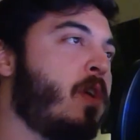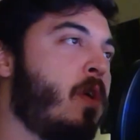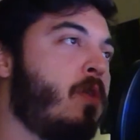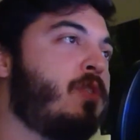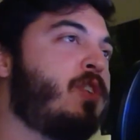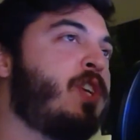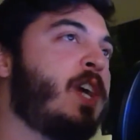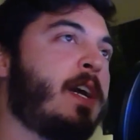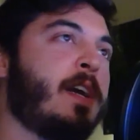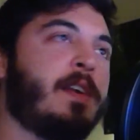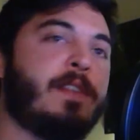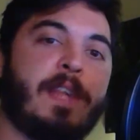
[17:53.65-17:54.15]

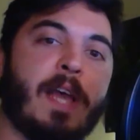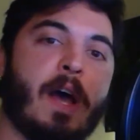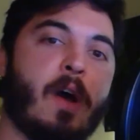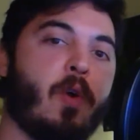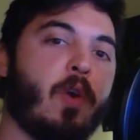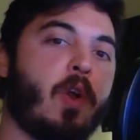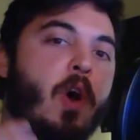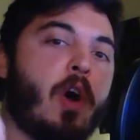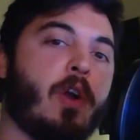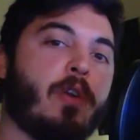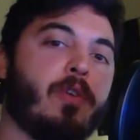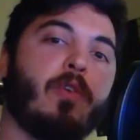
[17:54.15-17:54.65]
go check us
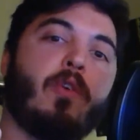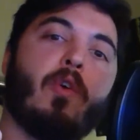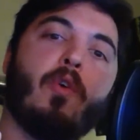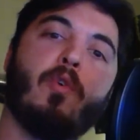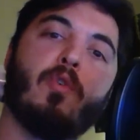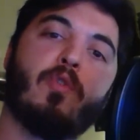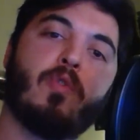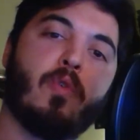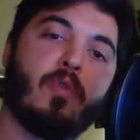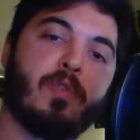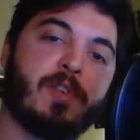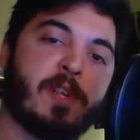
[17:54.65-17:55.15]
out on
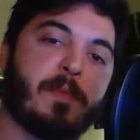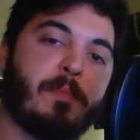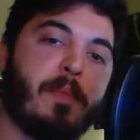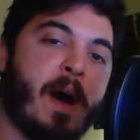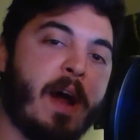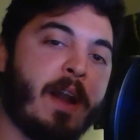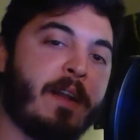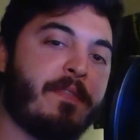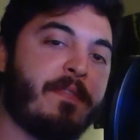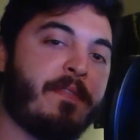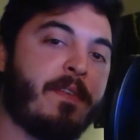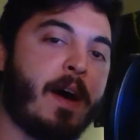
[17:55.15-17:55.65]
Google,
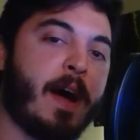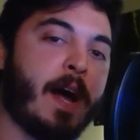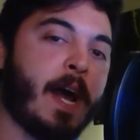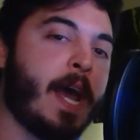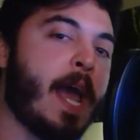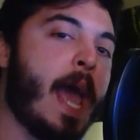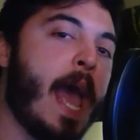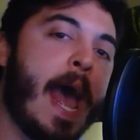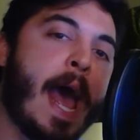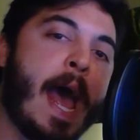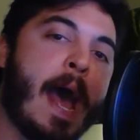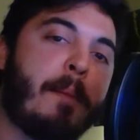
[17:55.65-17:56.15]

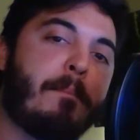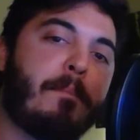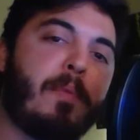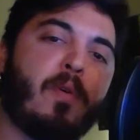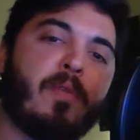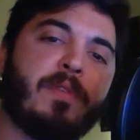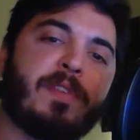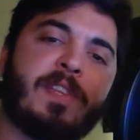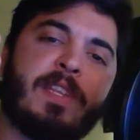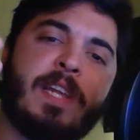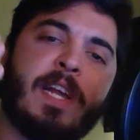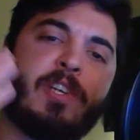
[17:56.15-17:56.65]
Spotify,
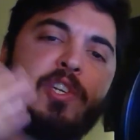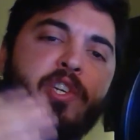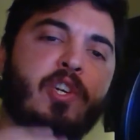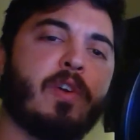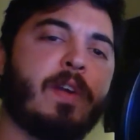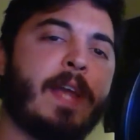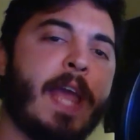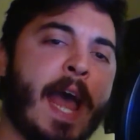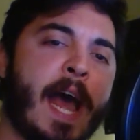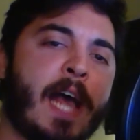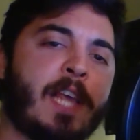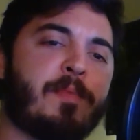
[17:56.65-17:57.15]
Apple,
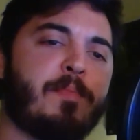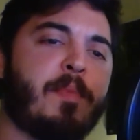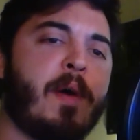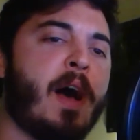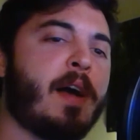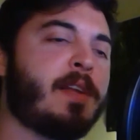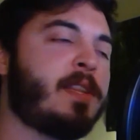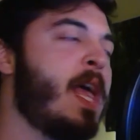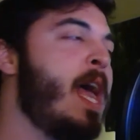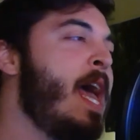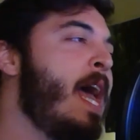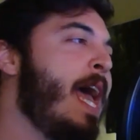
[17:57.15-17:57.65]
Stitcher,
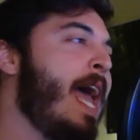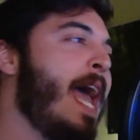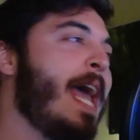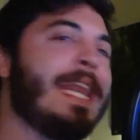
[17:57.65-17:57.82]
CastBox,